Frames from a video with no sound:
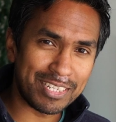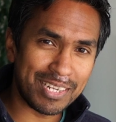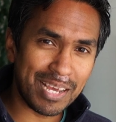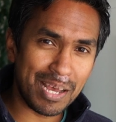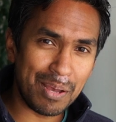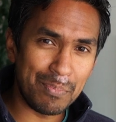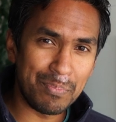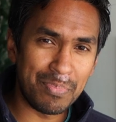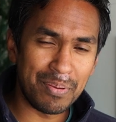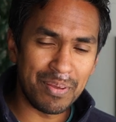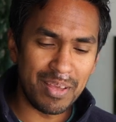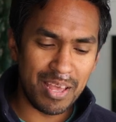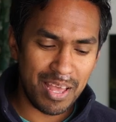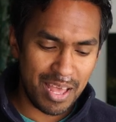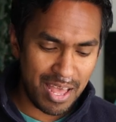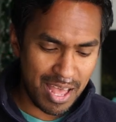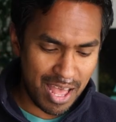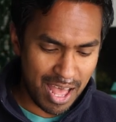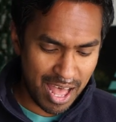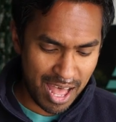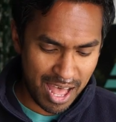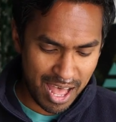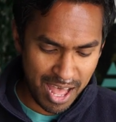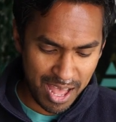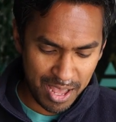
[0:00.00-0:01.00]
tub,
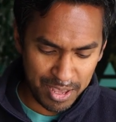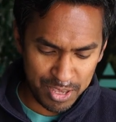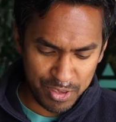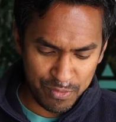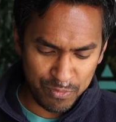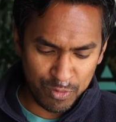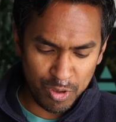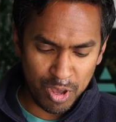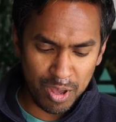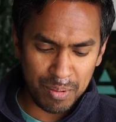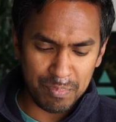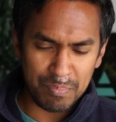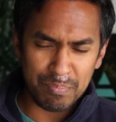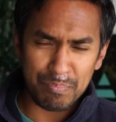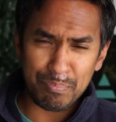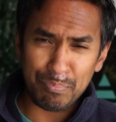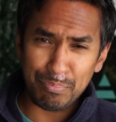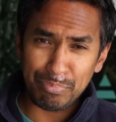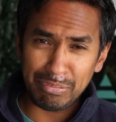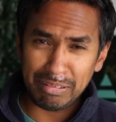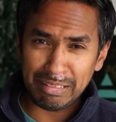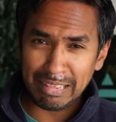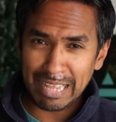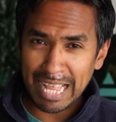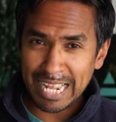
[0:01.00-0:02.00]
you've got
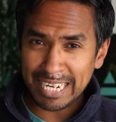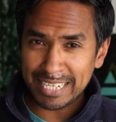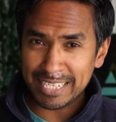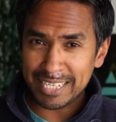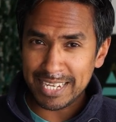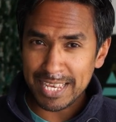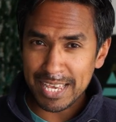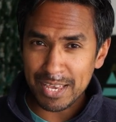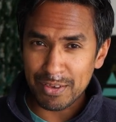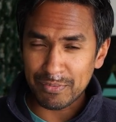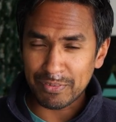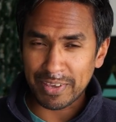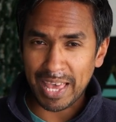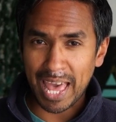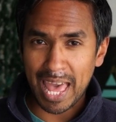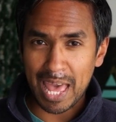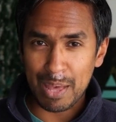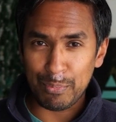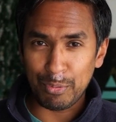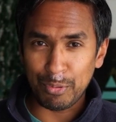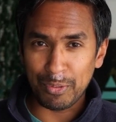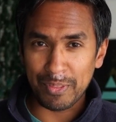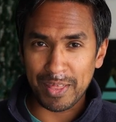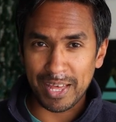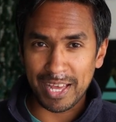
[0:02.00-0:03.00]
plenty of
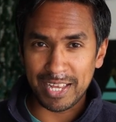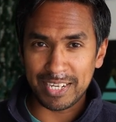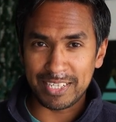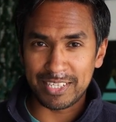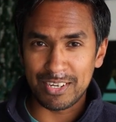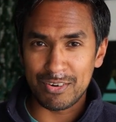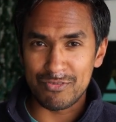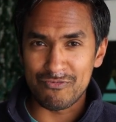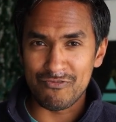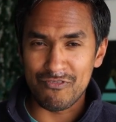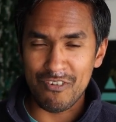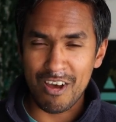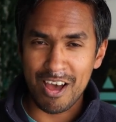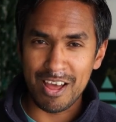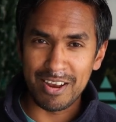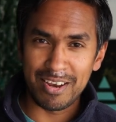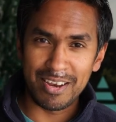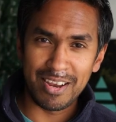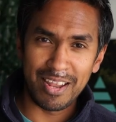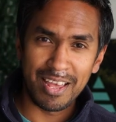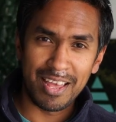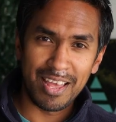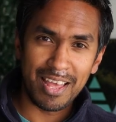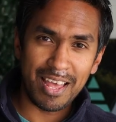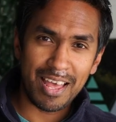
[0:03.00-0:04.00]
cable there to
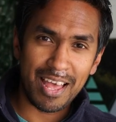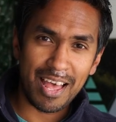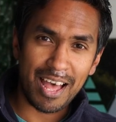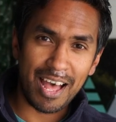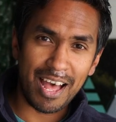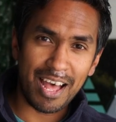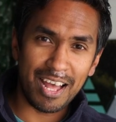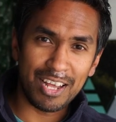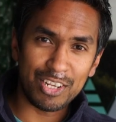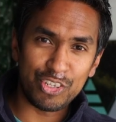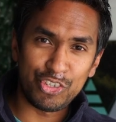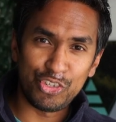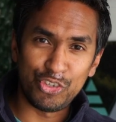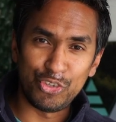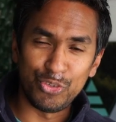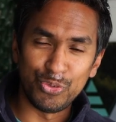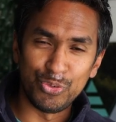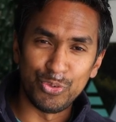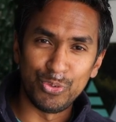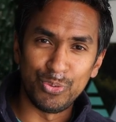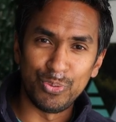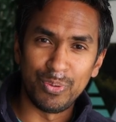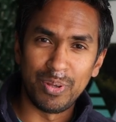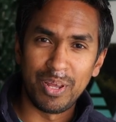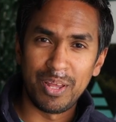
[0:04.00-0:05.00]
run
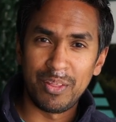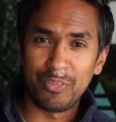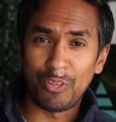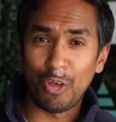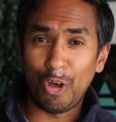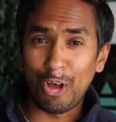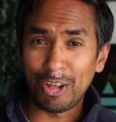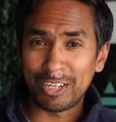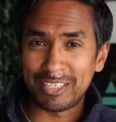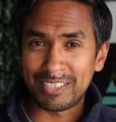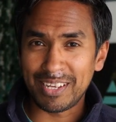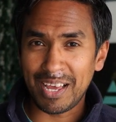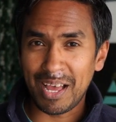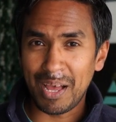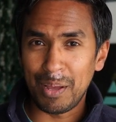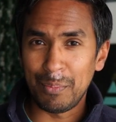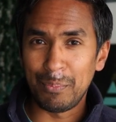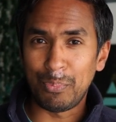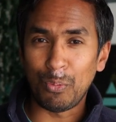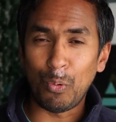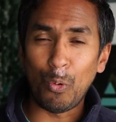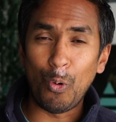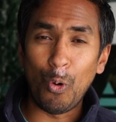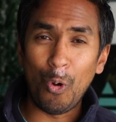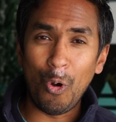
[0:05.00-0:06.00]
to the hot
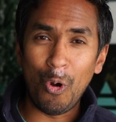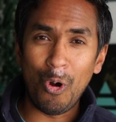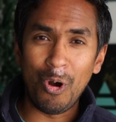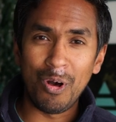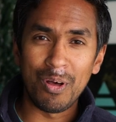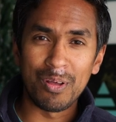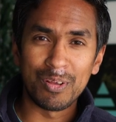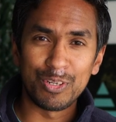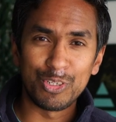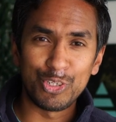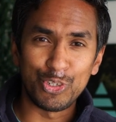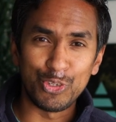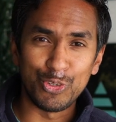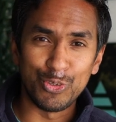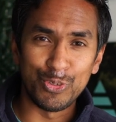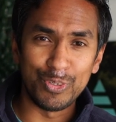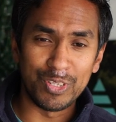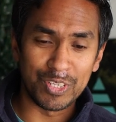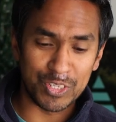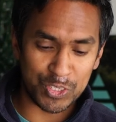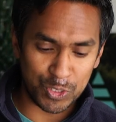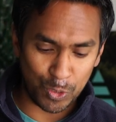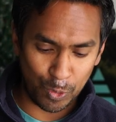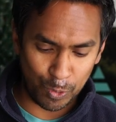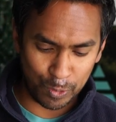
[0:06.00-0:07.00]
tub or to
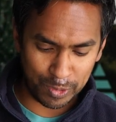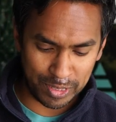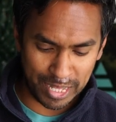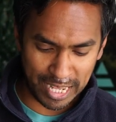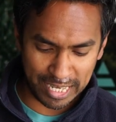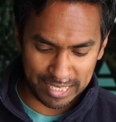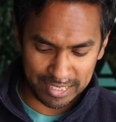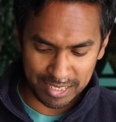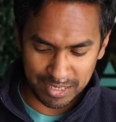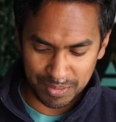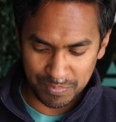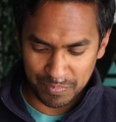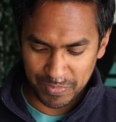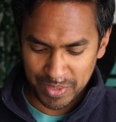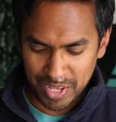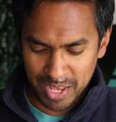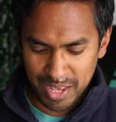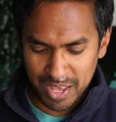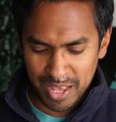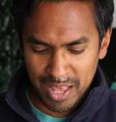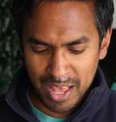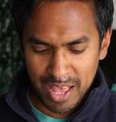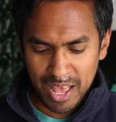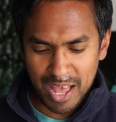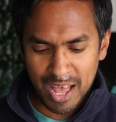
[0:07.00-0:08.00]
the solar collector.
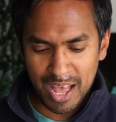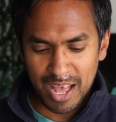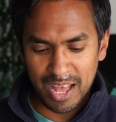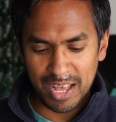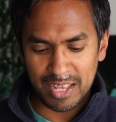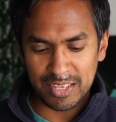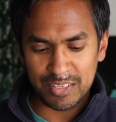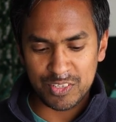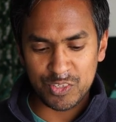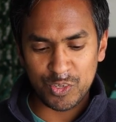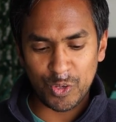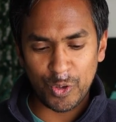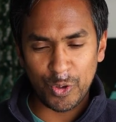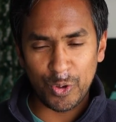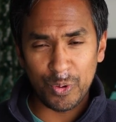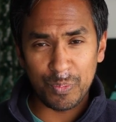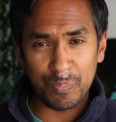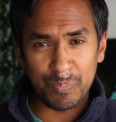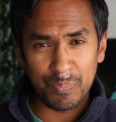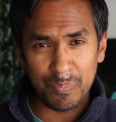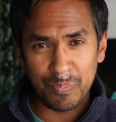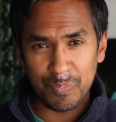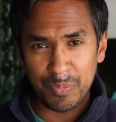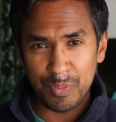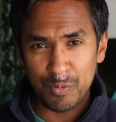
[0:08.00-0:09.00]
So
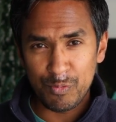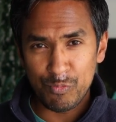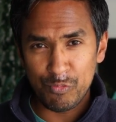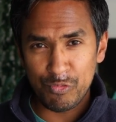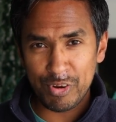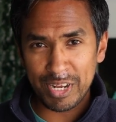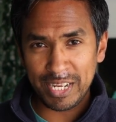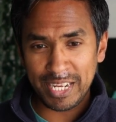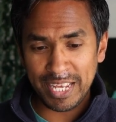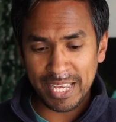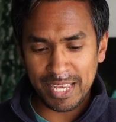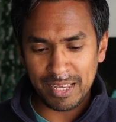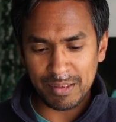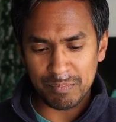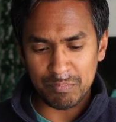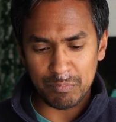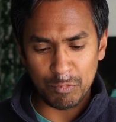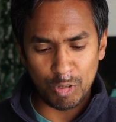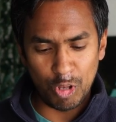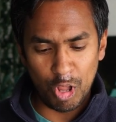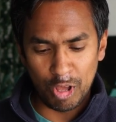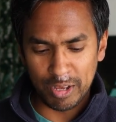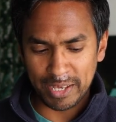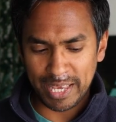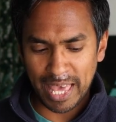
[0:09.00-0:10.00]
really
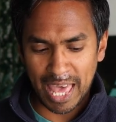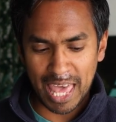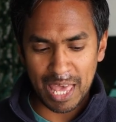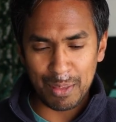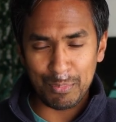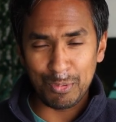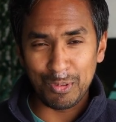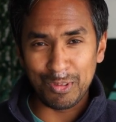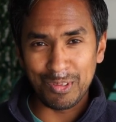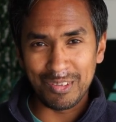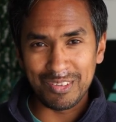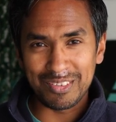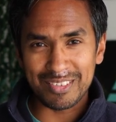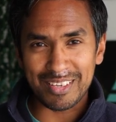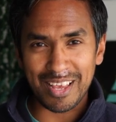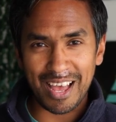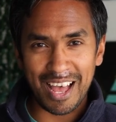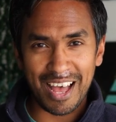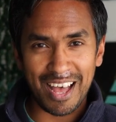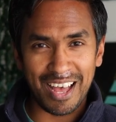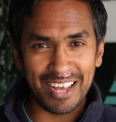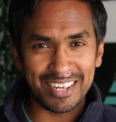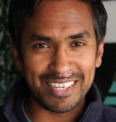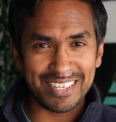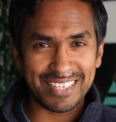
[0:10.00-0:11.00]
long cables,
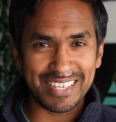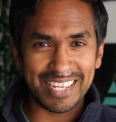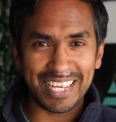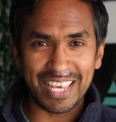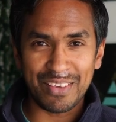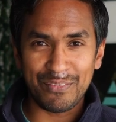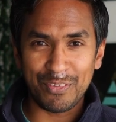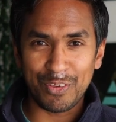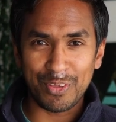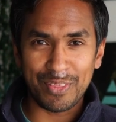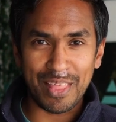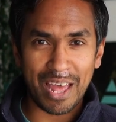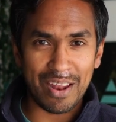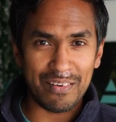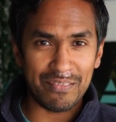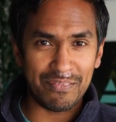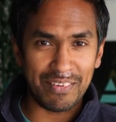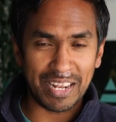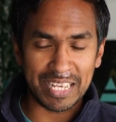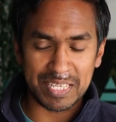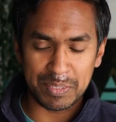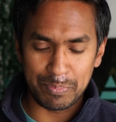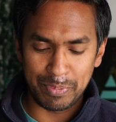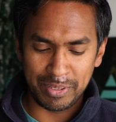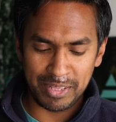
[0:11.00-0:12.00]
just to give you that
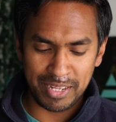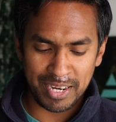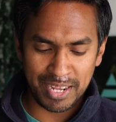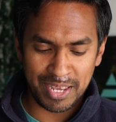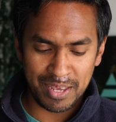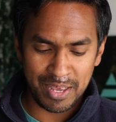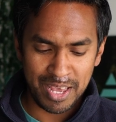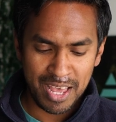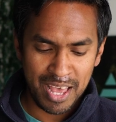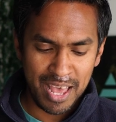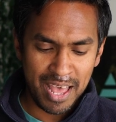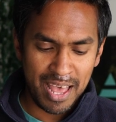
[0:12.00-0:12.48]
flexibility.